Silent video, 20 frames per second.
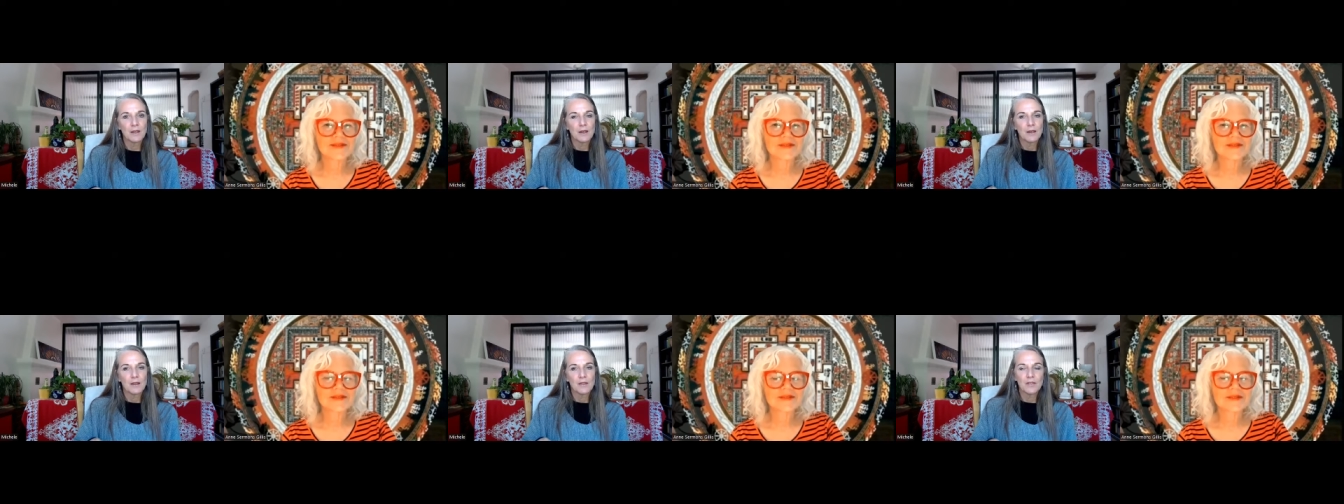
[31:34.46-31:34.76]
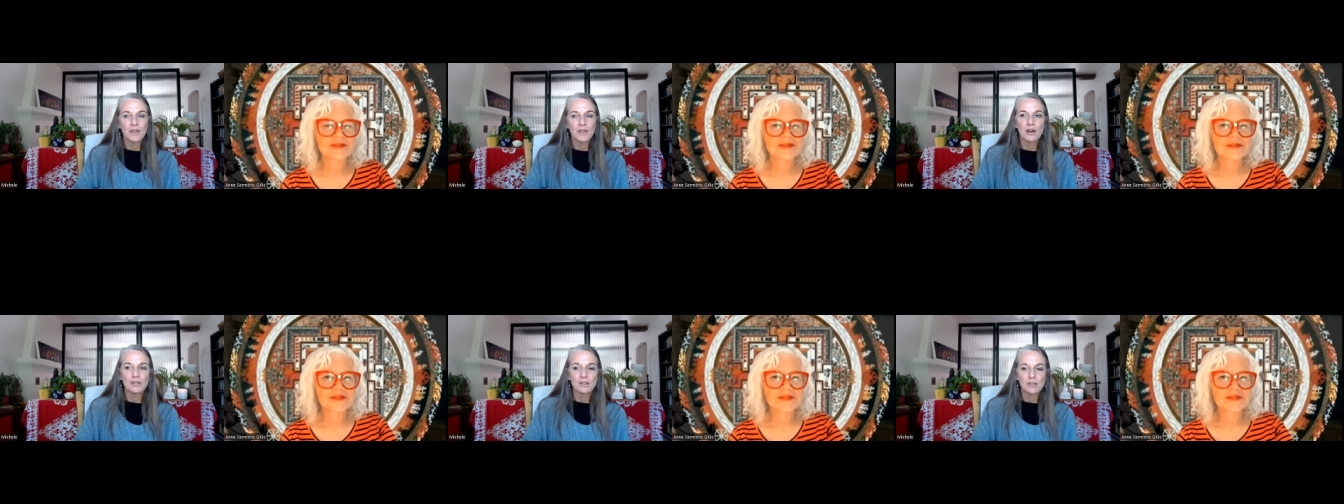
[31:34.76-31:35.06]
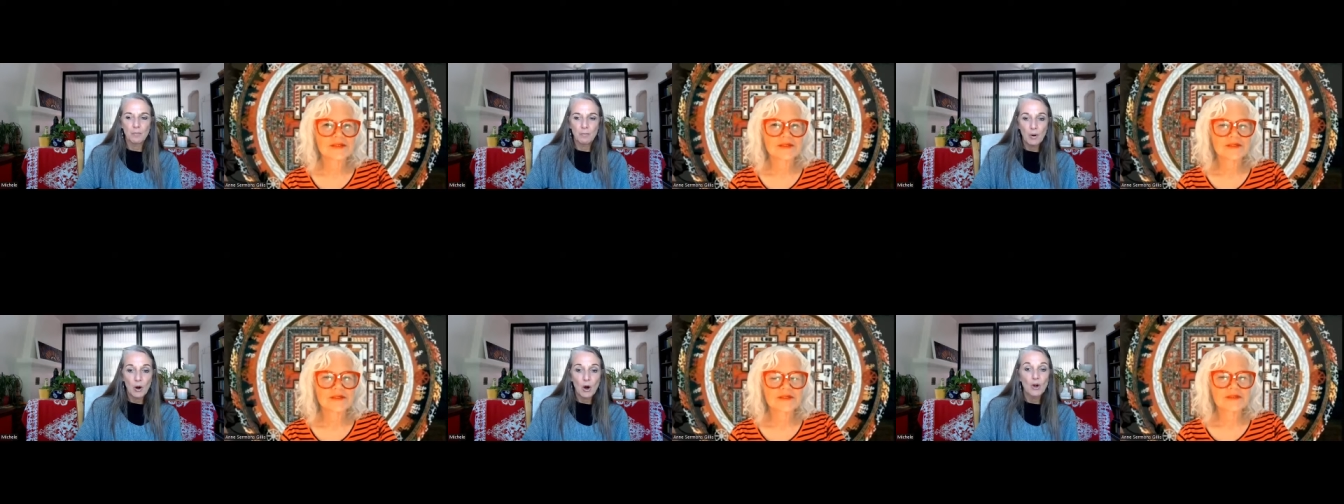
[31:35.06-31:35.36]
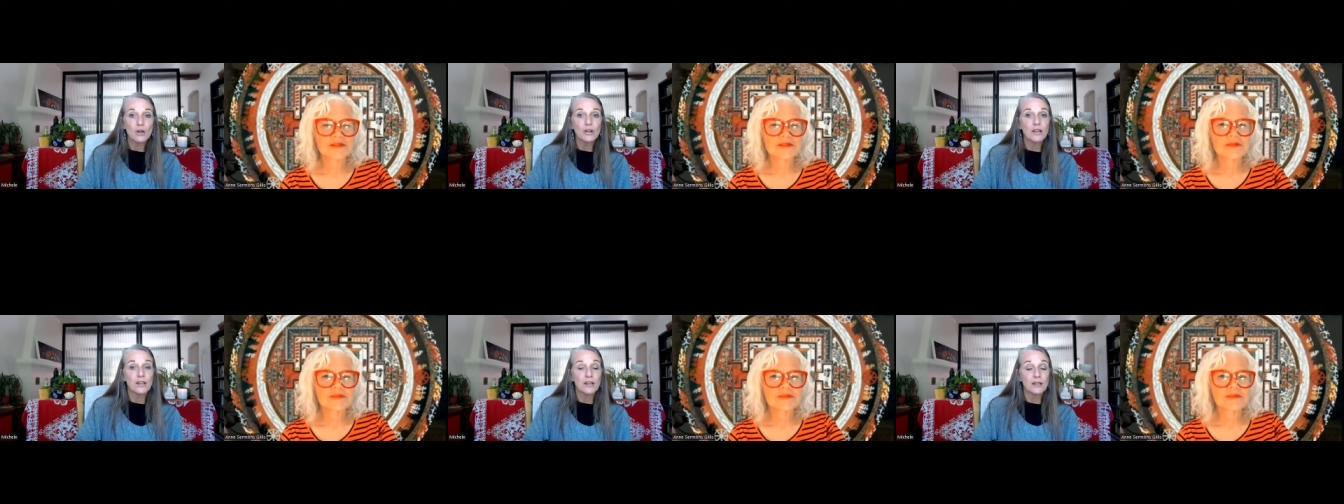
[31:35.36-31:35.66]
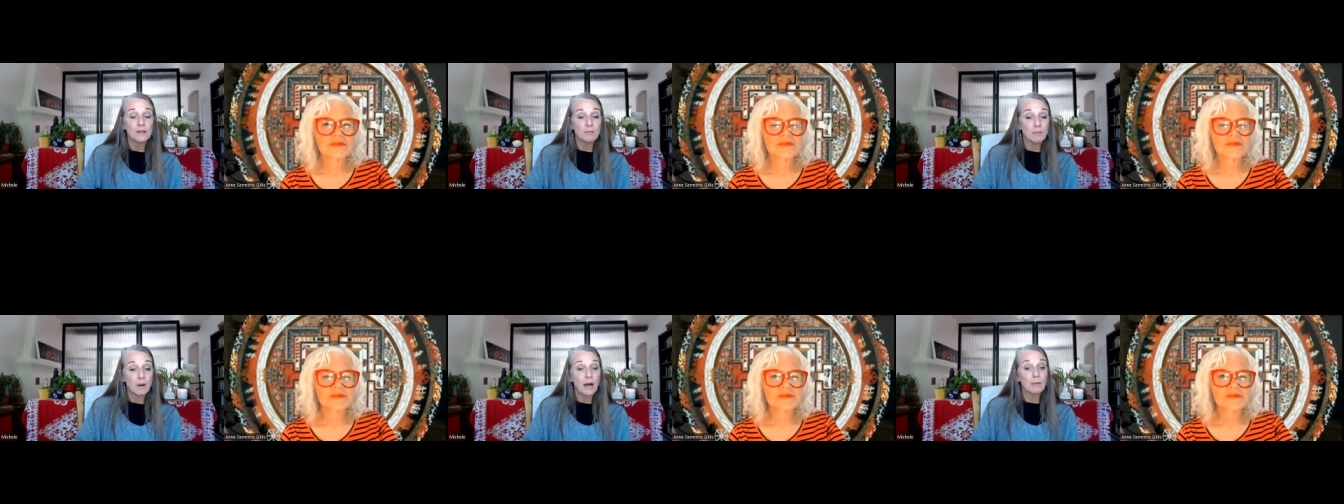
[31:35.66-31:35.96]
there's a part
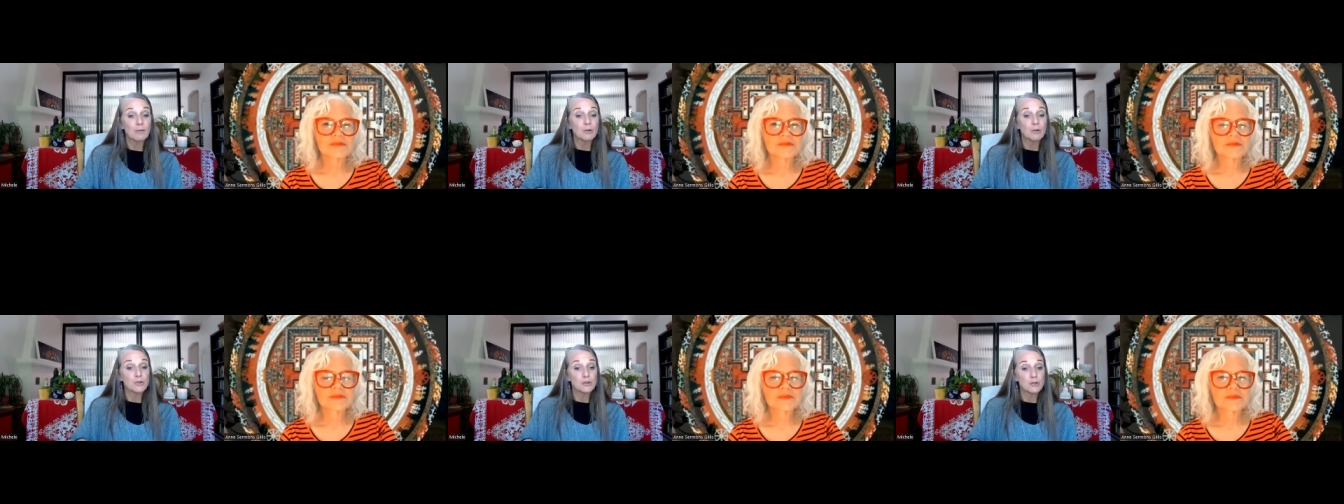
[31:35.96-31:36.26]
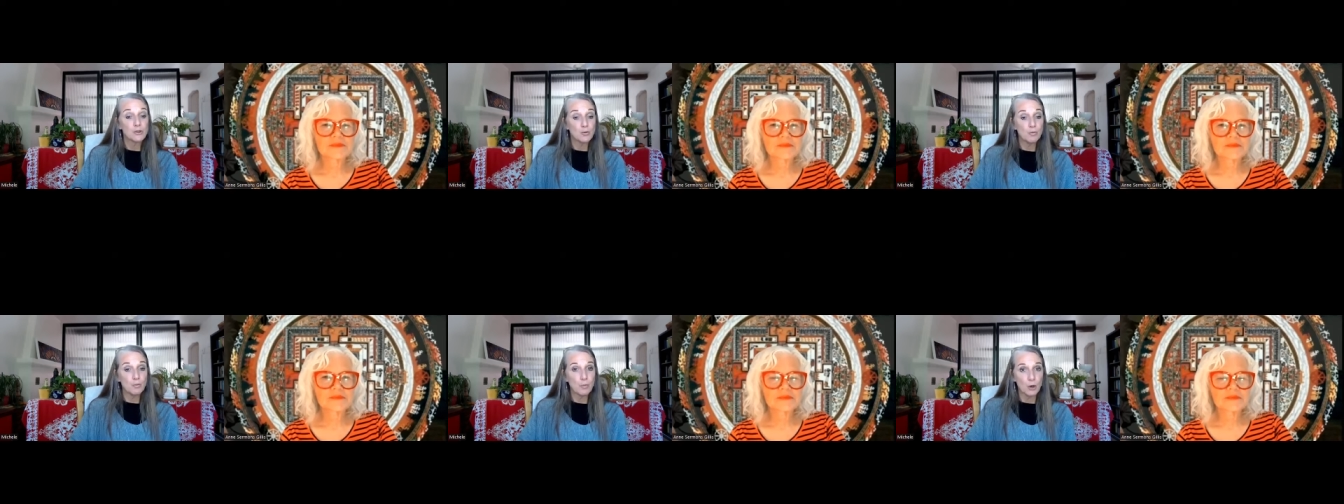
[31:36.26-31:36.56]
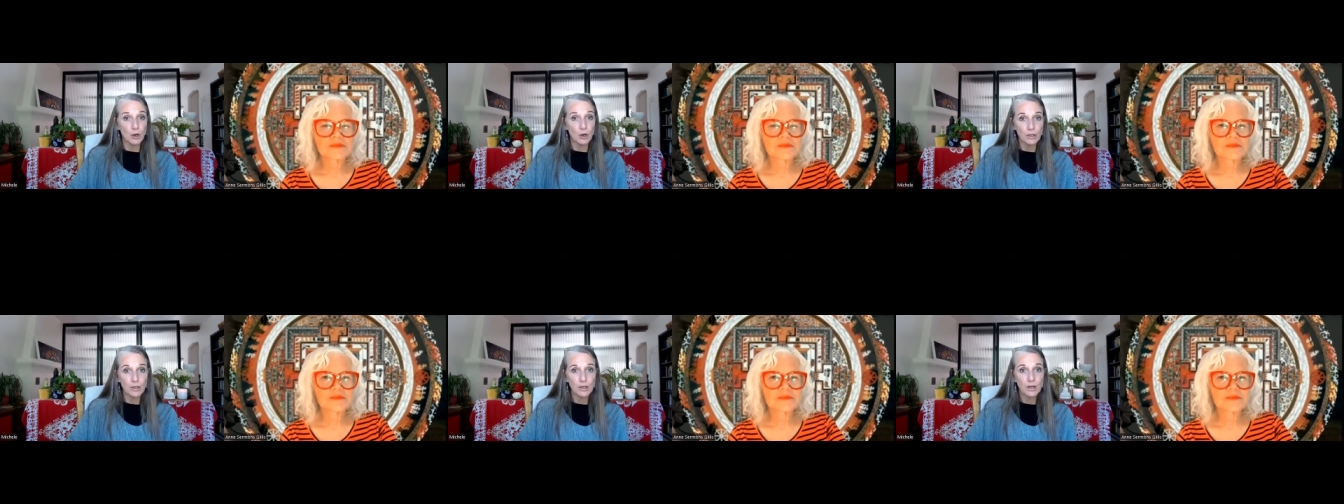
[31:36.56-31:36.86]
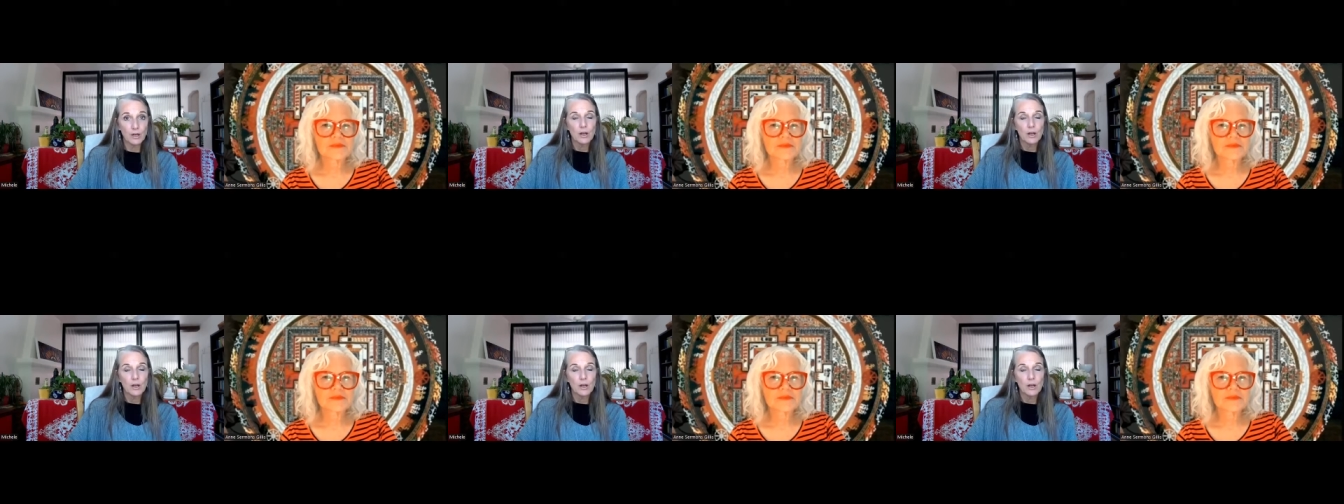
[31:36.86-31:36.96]
in Pablo's new book